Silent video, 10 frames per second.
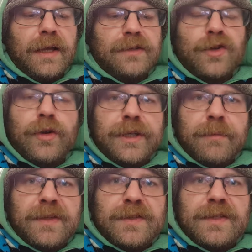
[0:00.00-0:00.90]

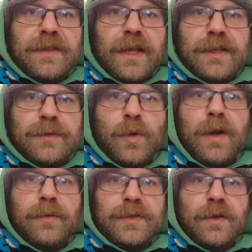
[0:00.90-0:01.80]
documents to that as
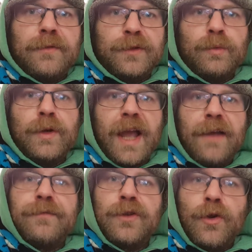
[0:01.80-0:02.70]
well. So if you want to
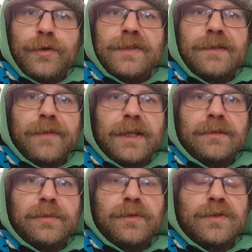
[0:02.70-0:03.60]
have notes
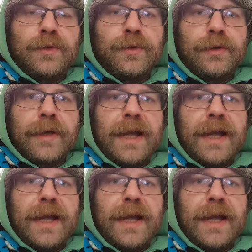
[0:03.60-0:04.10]
available to you,